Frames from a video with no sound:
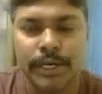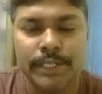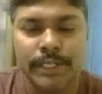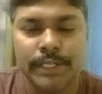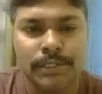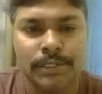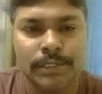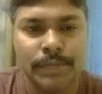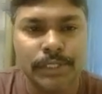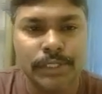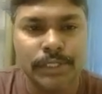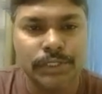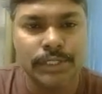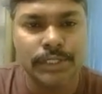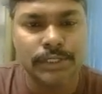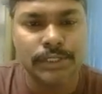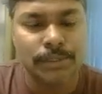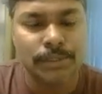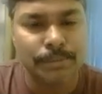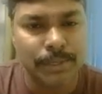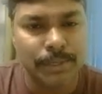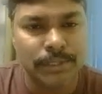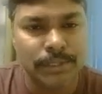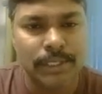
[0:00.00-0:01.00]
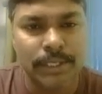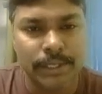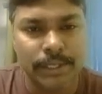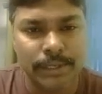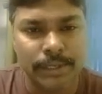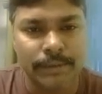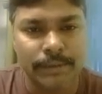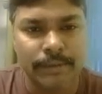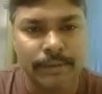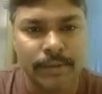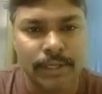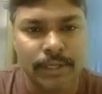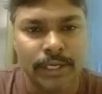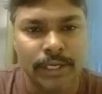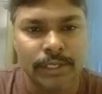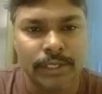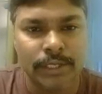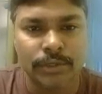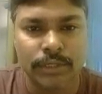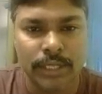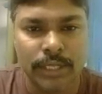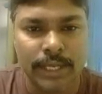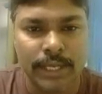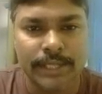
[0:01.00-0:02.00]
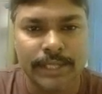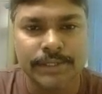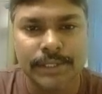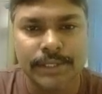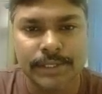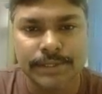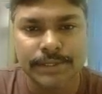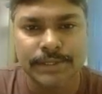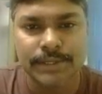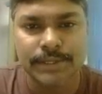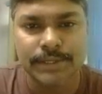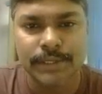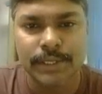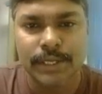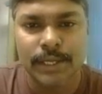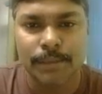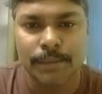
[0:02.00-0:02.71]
estimation is a method that utilizes